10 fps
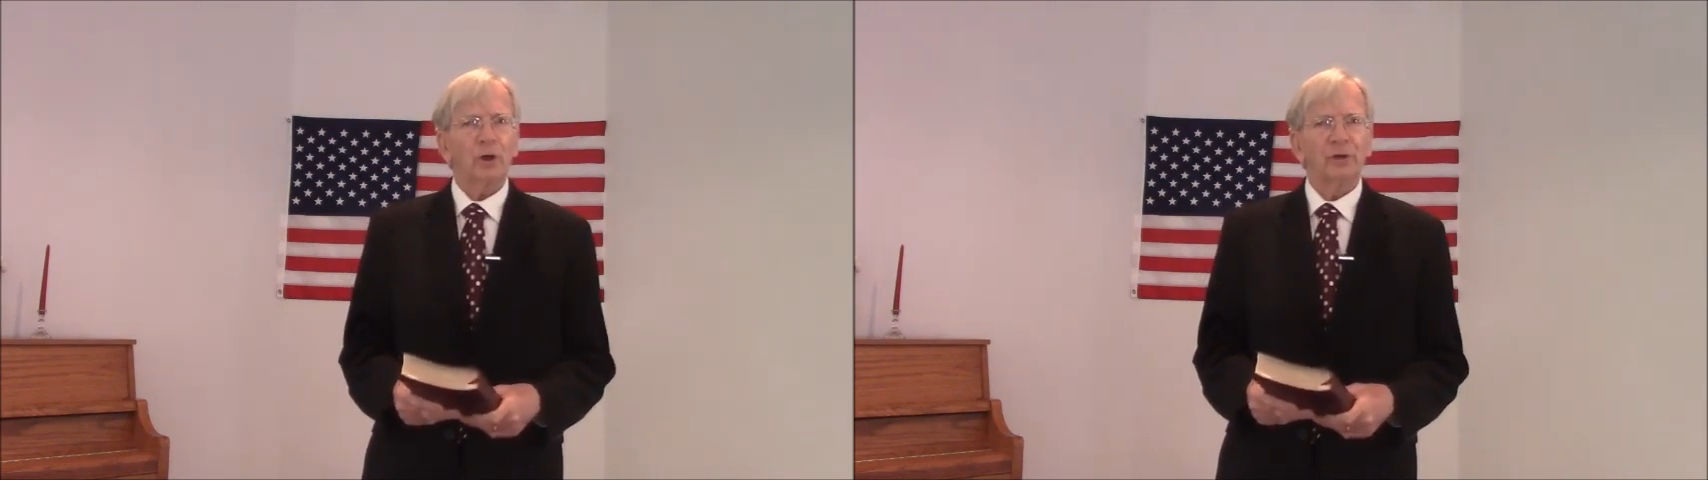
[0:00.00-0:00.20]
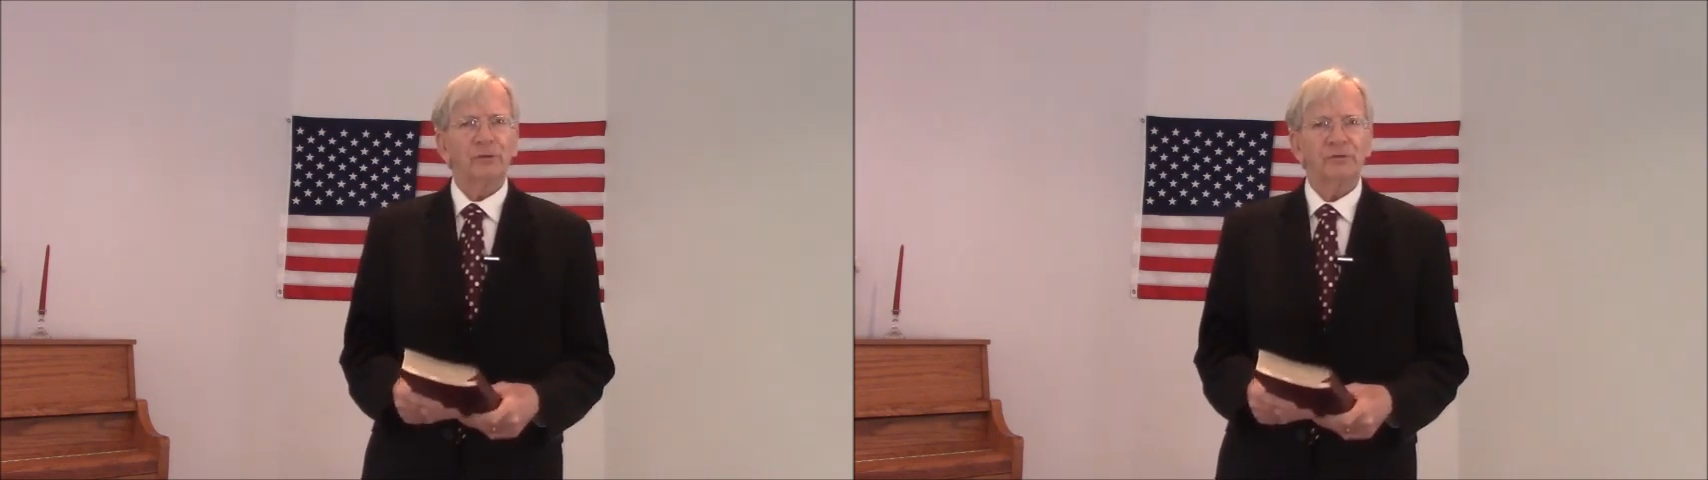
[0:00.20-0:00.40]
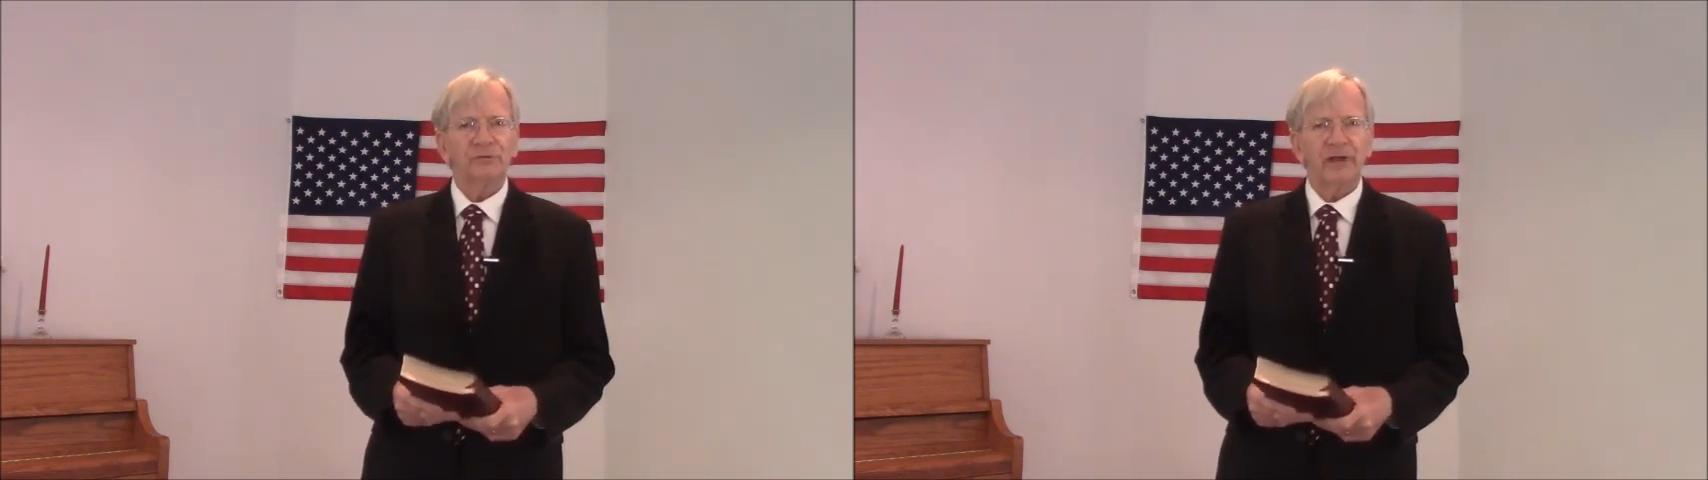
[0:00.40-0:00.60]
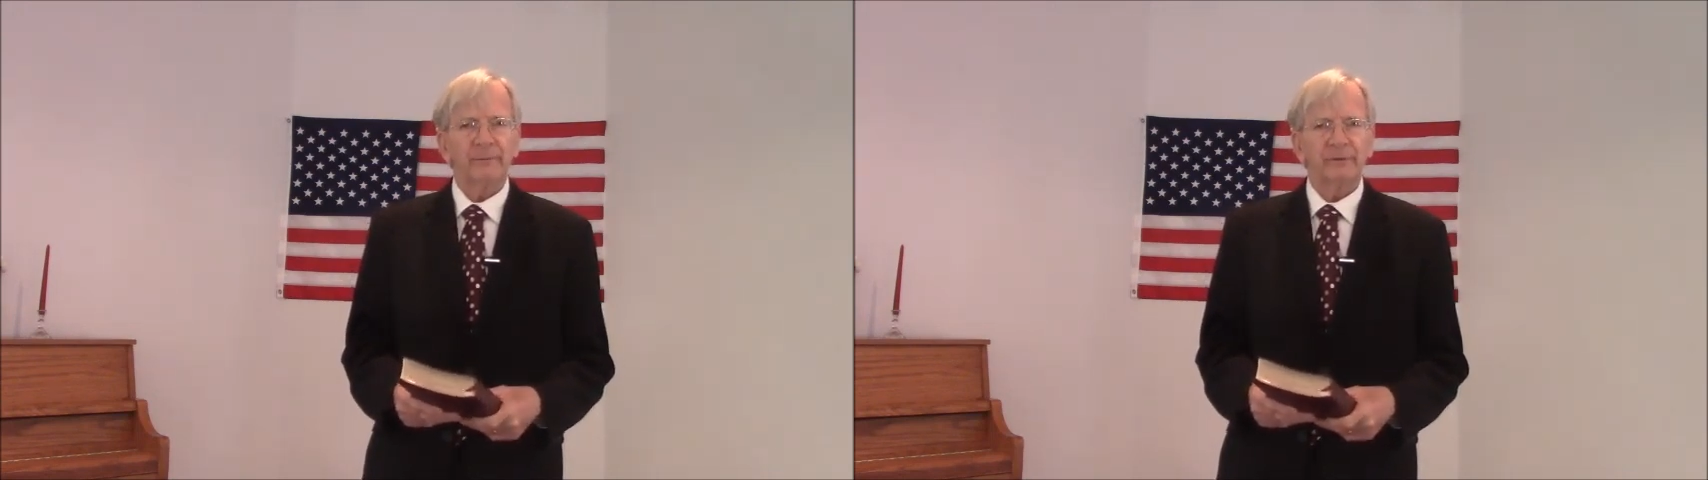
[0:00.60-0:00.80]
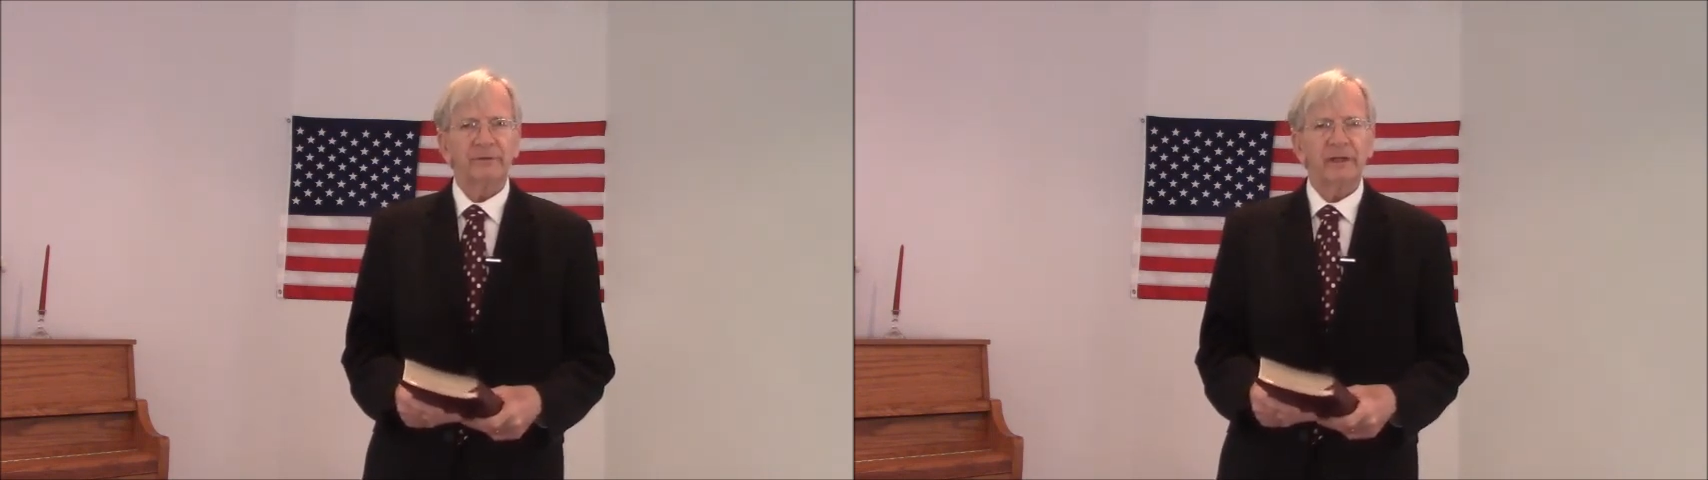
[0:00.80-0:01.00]
on the
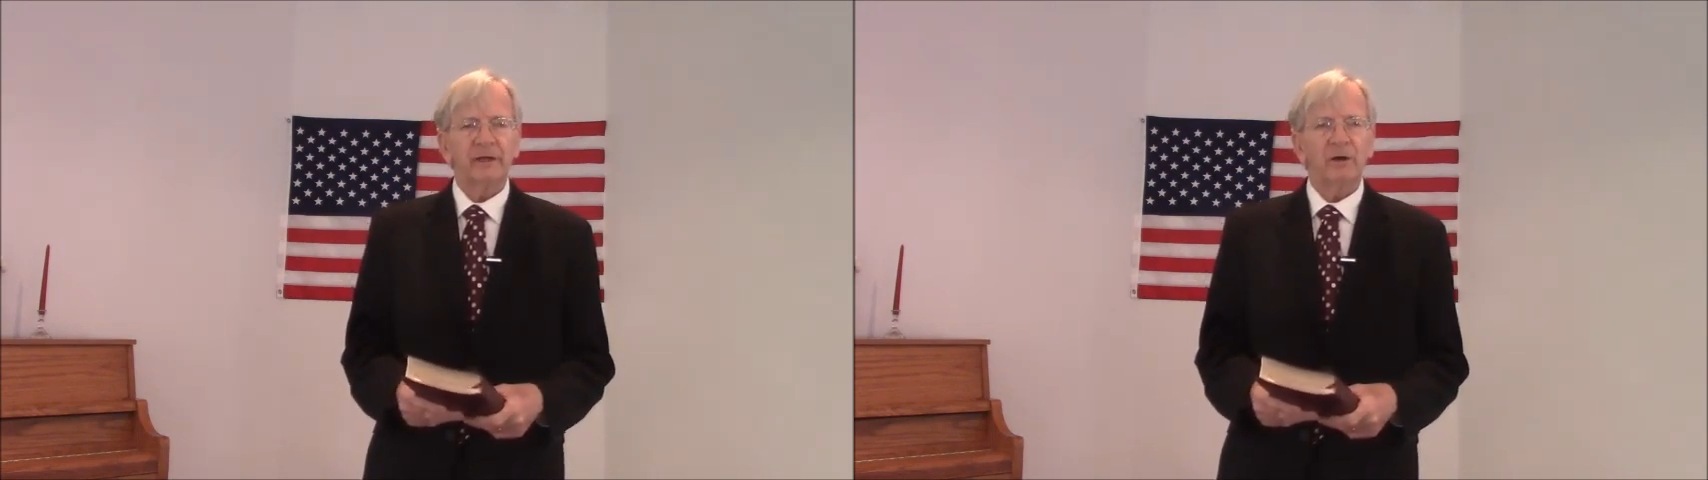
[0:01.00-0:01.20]
Sabbath day.